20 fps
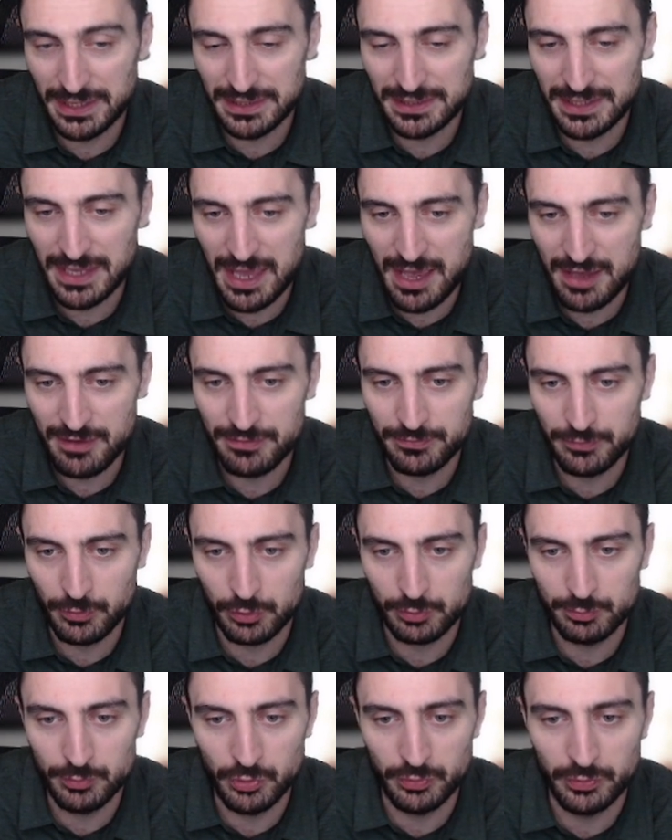f4
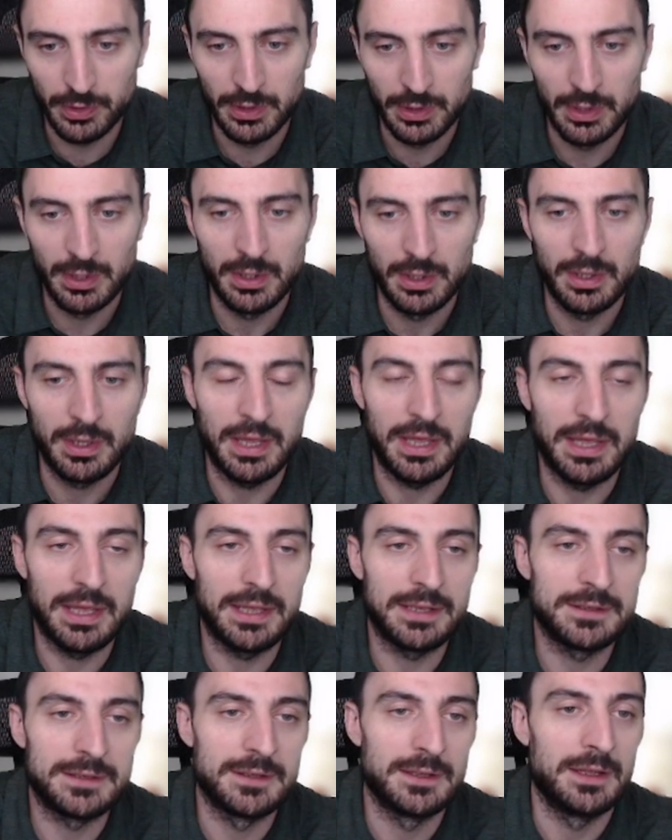move,
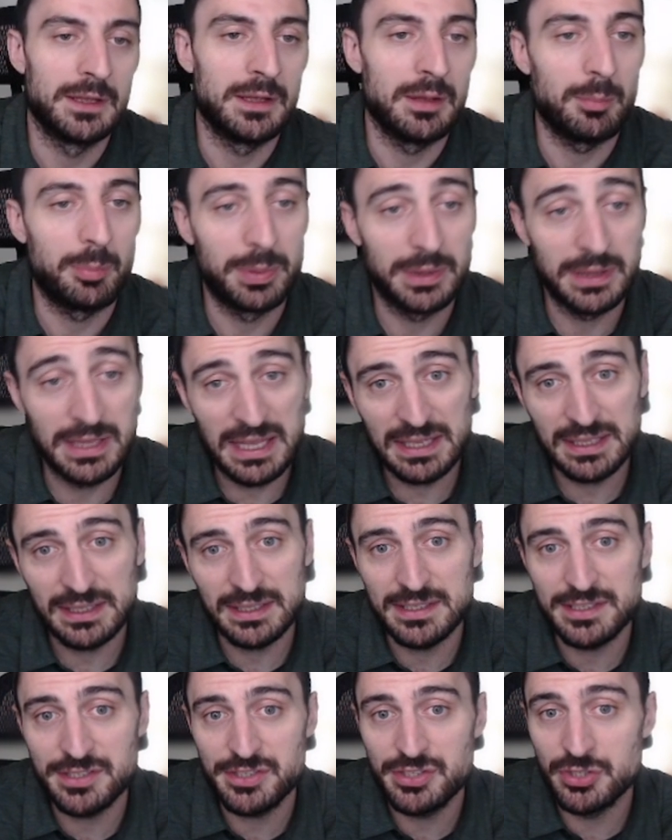and black
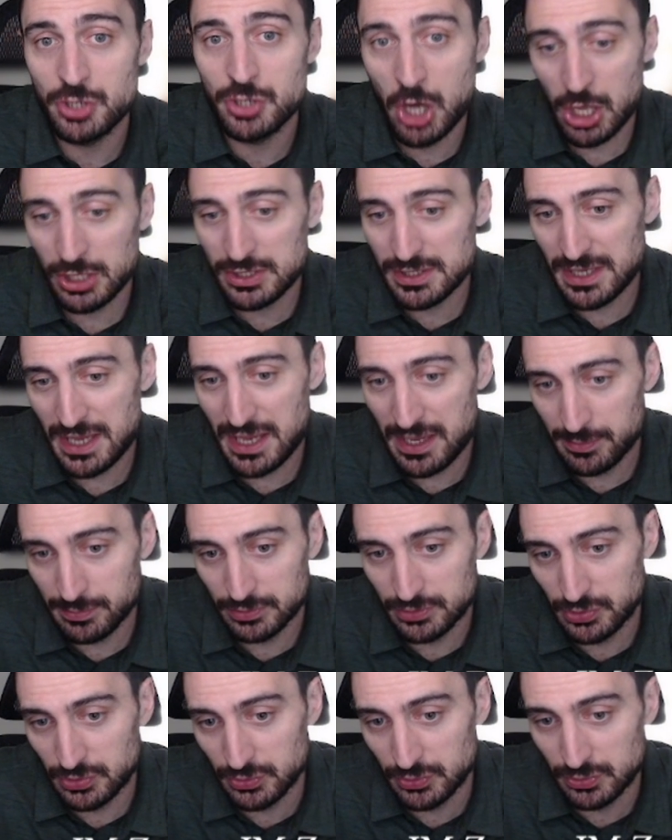is not able
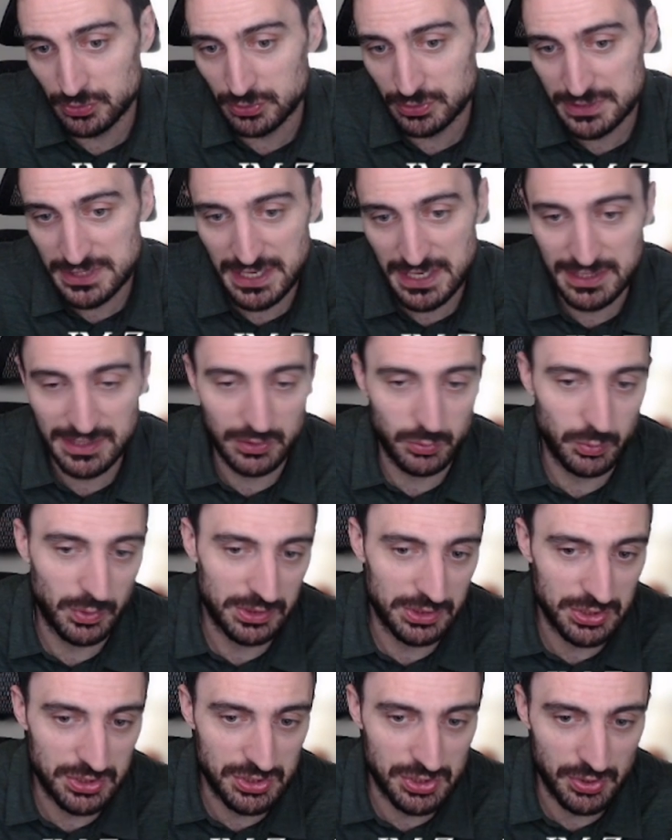to take
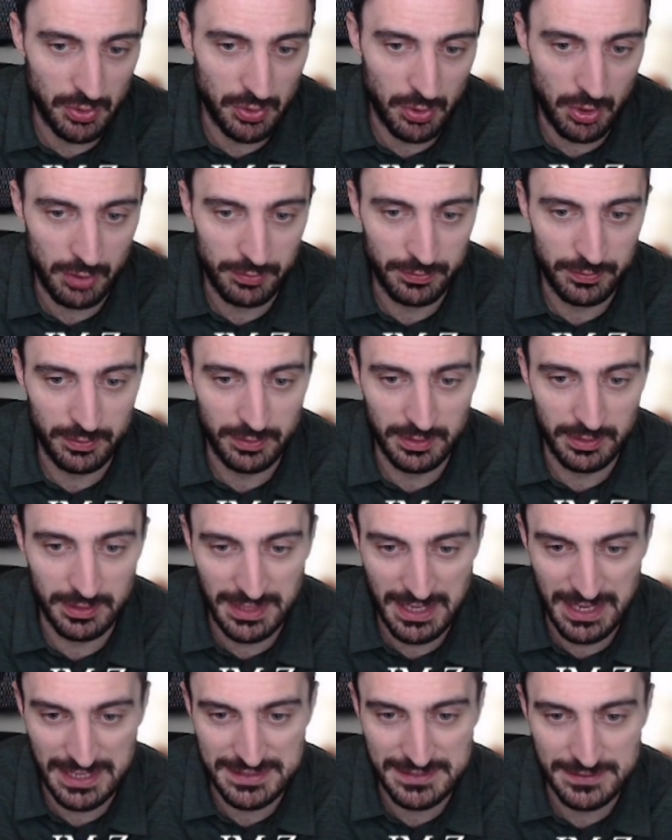advantage of
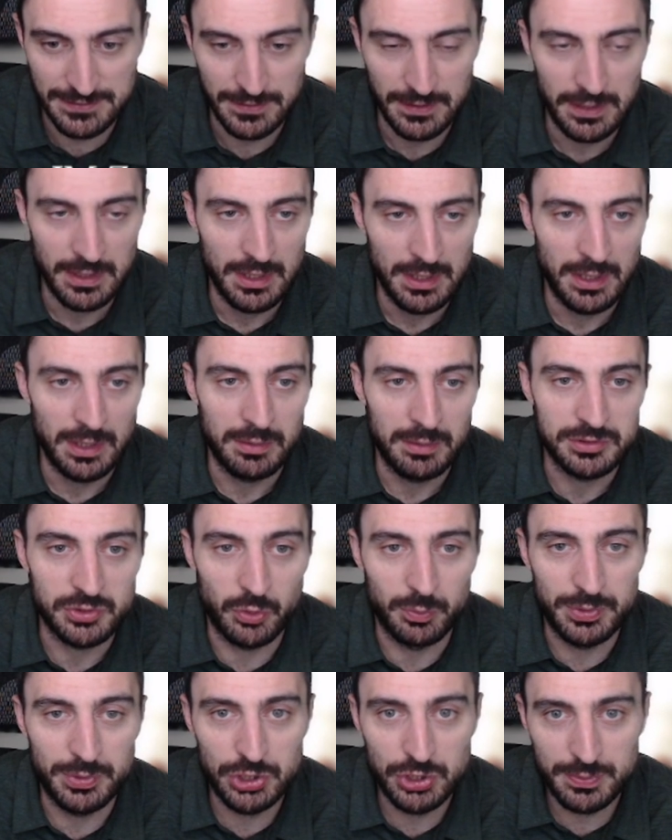that. So
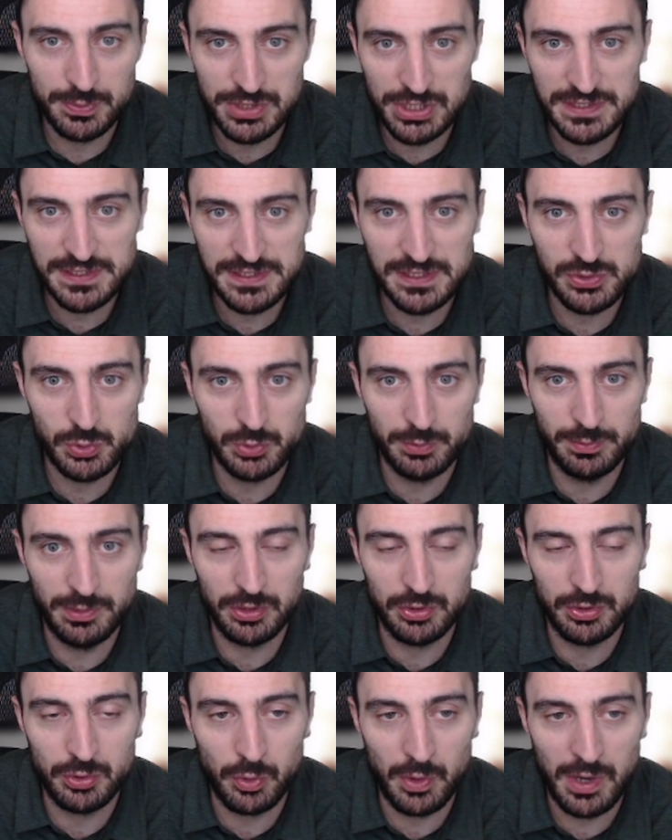bishop g6 would be a
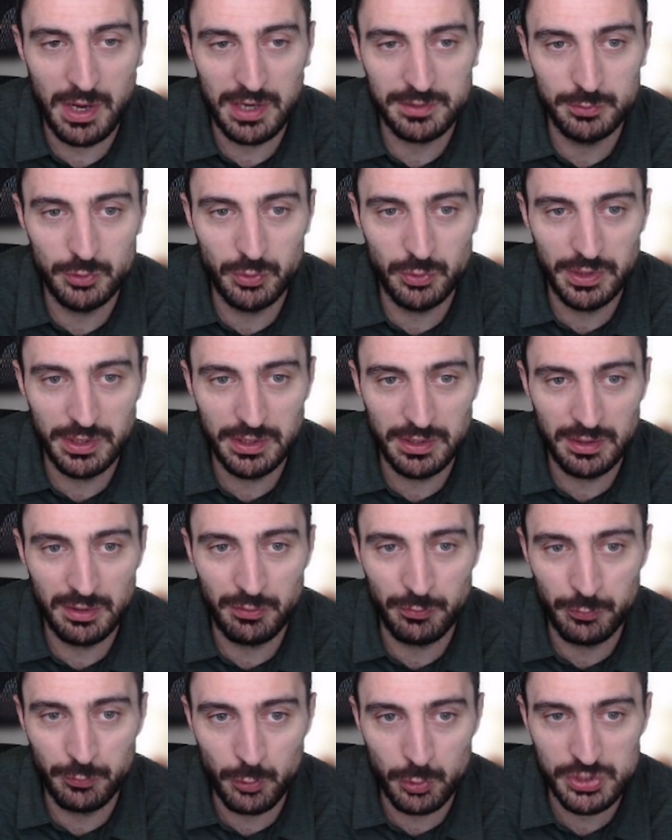correct move here,
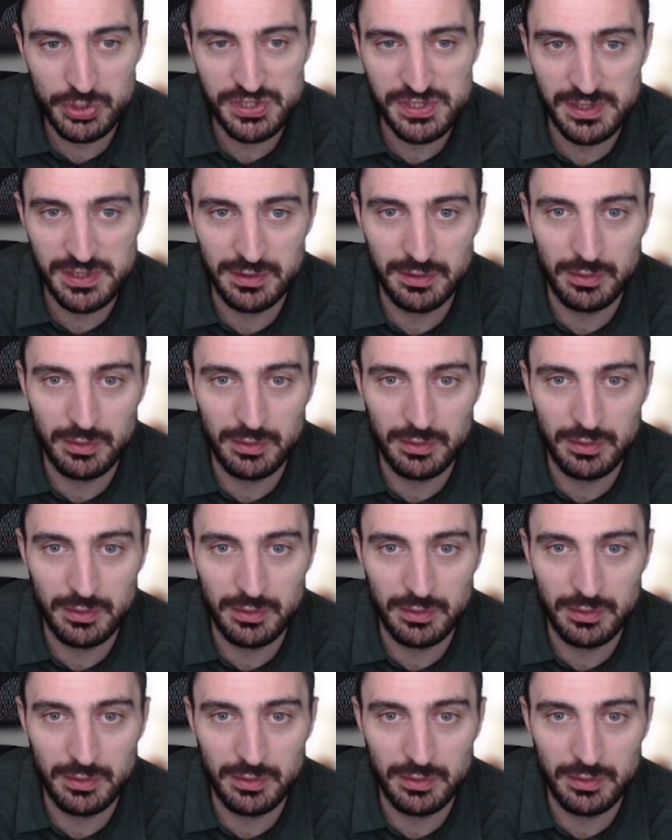forcing